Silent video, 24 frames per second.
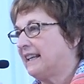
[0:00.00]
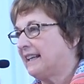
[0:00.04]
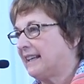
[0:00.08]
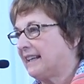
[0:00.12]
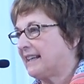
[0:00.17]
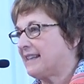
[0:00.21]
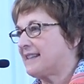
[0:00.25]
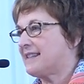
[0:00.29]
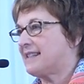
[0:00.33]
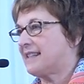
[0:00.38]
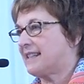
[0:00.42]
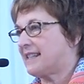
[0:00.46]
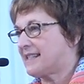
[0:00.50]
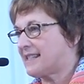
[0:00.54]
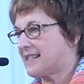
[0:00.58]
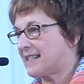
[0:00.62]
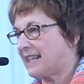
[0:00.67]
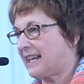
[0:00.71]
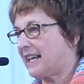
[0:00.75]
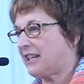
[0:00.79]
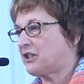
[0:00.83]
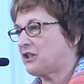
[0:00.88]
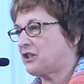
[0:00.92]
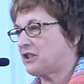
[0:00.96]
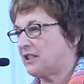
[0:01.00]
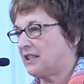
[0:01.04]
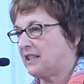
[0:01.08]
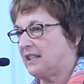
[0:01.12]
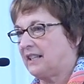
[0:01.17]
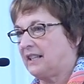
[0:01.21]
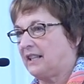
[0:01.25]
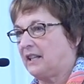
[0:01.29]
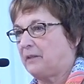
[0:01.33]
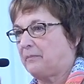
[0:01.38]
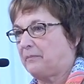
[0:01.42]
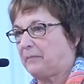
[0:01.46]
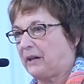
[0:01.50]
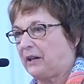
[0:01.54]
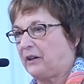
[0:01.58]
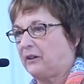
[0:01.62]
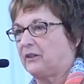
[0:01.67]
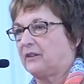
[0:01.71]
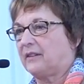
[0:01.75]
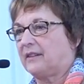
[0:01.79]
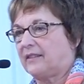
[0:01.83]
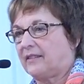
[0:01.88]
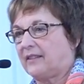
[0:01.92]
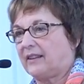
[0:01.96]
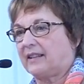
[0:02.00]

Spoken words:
got the discussion about